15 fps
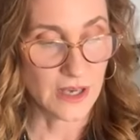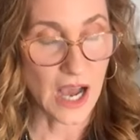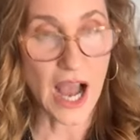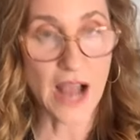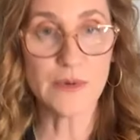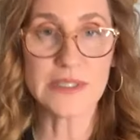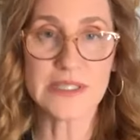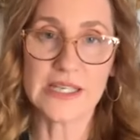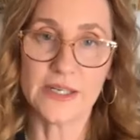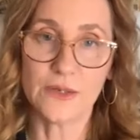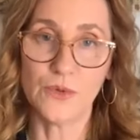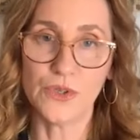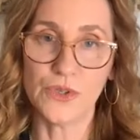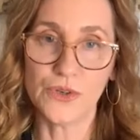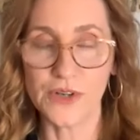I was like,
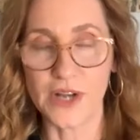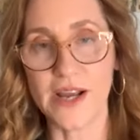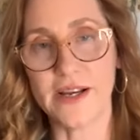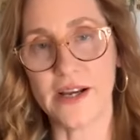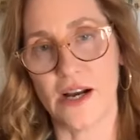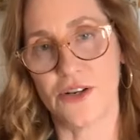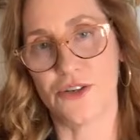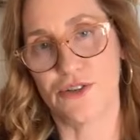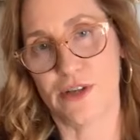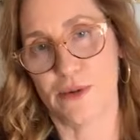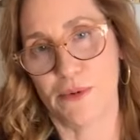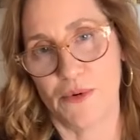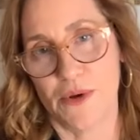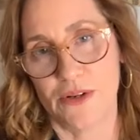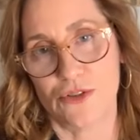well, you're an icon. You're
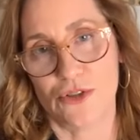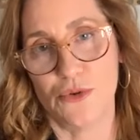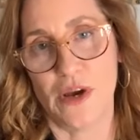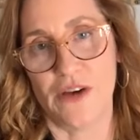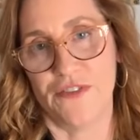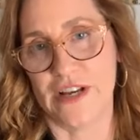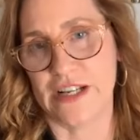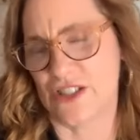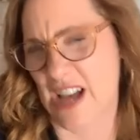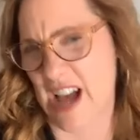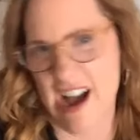Debbie Reynolds. You have fans.